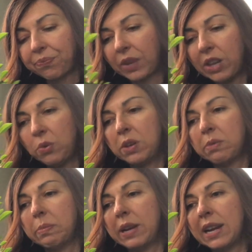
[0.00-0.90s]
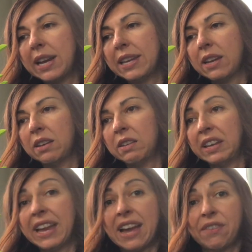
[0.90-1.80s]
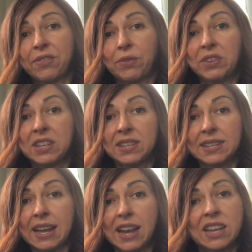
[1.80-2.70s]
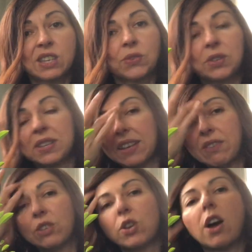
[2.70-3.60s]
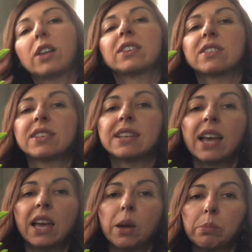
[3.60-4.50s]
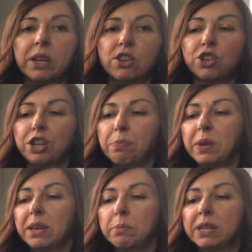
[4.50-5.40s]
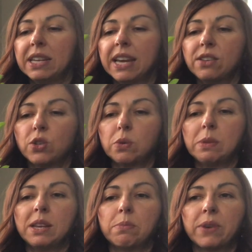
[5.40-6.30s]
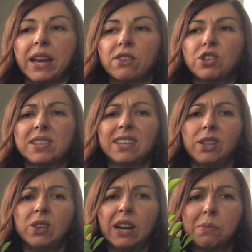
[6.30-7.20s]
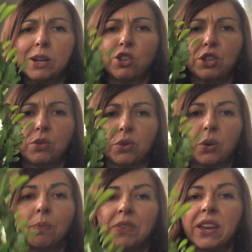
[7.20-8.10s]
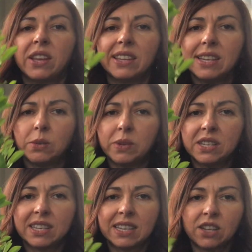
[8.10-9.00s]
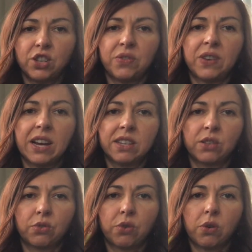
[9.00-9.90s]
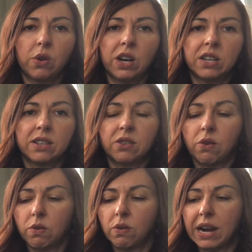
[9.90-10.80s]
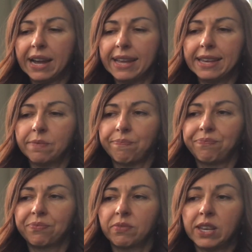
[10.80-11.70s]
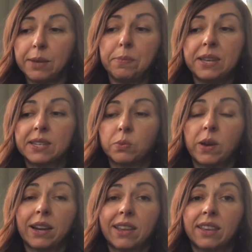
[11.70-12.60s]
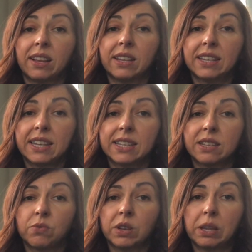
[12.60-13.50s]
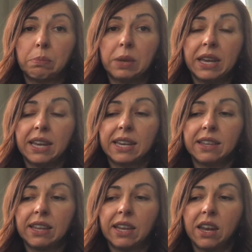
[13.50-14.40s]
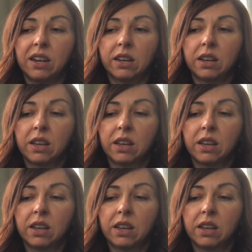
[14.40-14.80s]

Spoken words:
You can buy half of this size for $7 plus shipping, but it had so many branches and look how much it grew. This one is such a fast grower, so I keep this one until it gets really big, and then